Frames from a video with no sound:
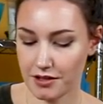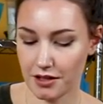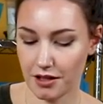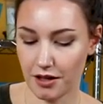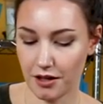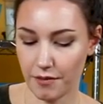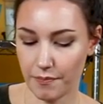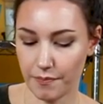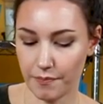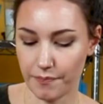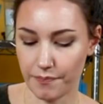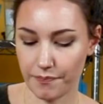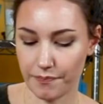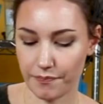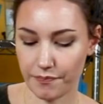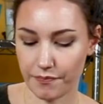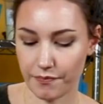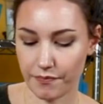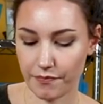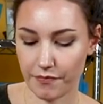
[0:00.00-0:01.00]
some
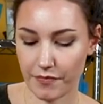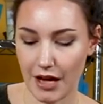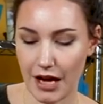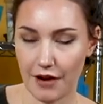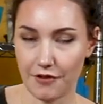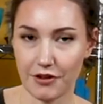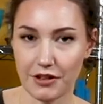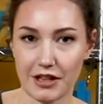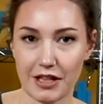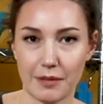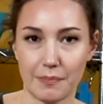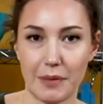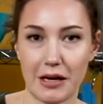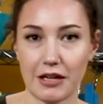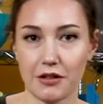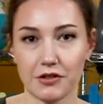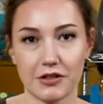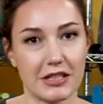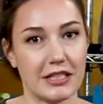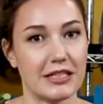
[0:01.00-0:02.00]
everything
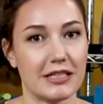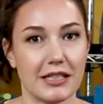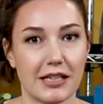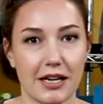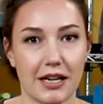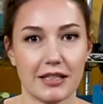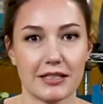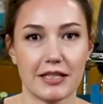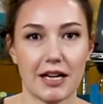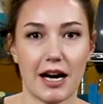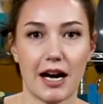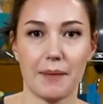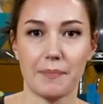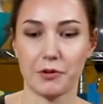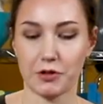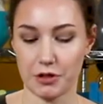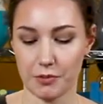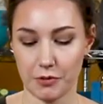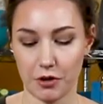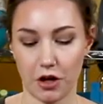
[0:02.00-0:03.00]
bagel seasoning on
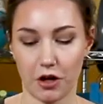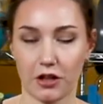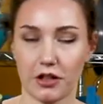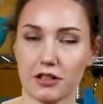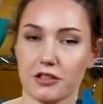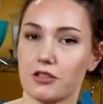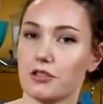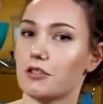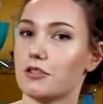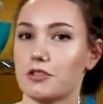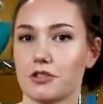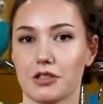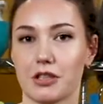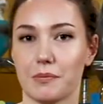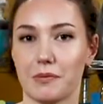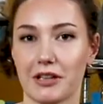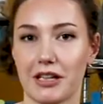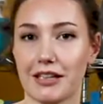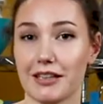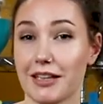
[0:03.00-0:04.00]
top or some garlic salt or
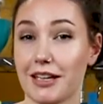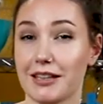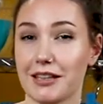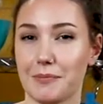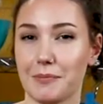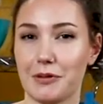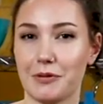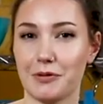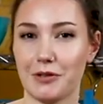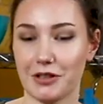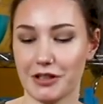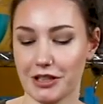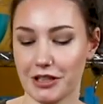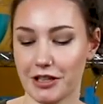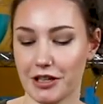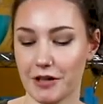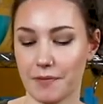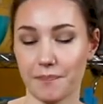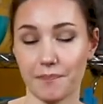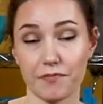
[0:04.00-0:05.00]
something like that. That'd be really
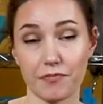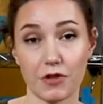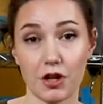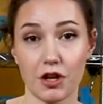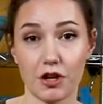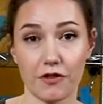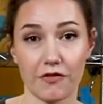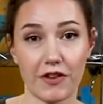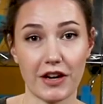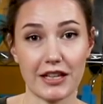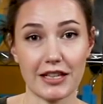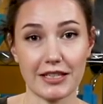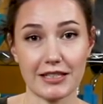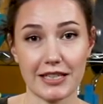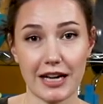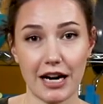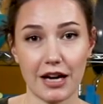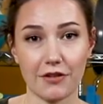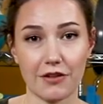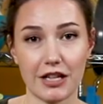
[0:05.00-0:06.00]
good. You can find the
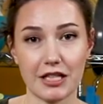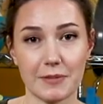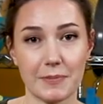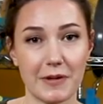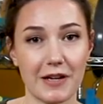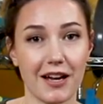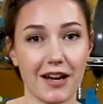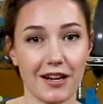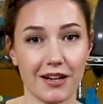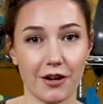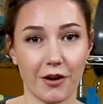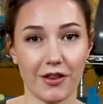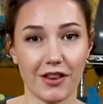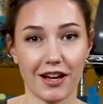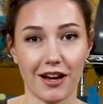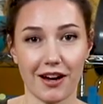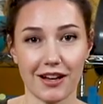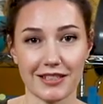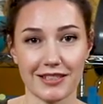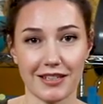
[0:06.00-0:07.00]
entire recipe at know
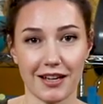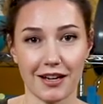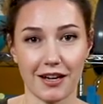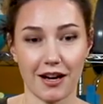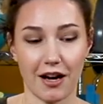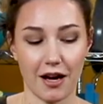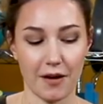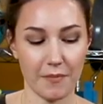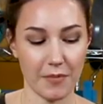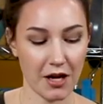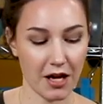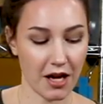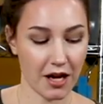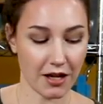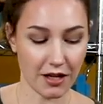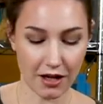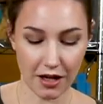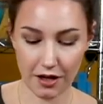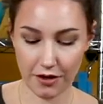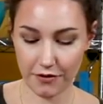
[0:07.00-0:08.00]
the cause dot com.
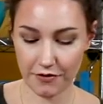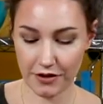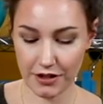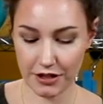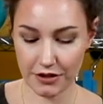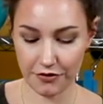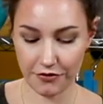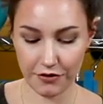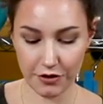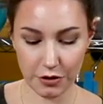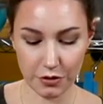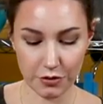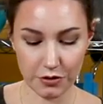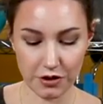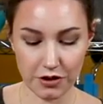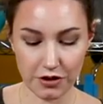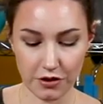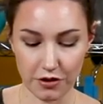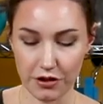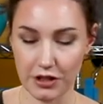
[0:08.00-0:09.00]
None of these
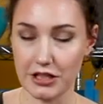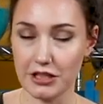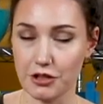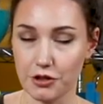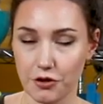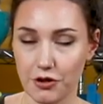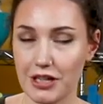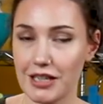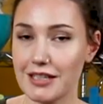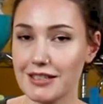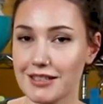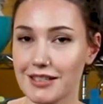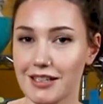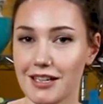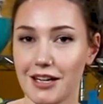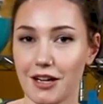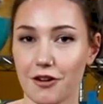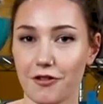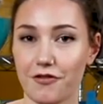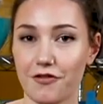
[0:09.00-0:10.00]
foods or these ingredients in
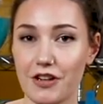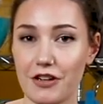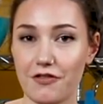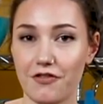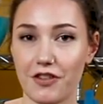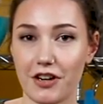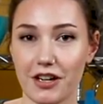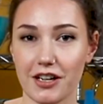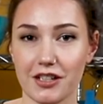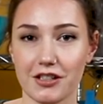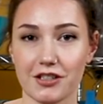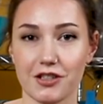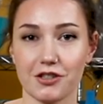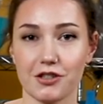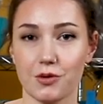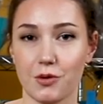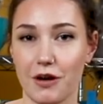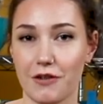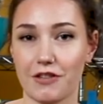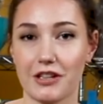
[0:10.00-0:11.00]
here feed fungus,
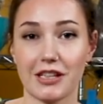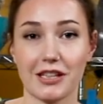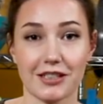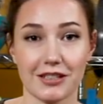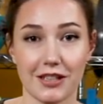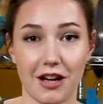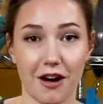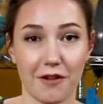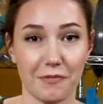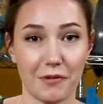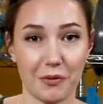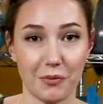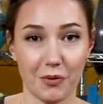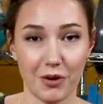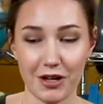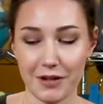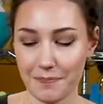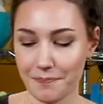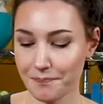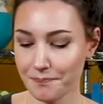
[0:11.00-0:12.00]
so everything is Kaufmann
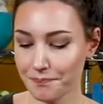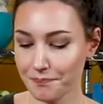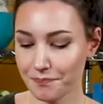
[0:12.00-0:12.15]
One.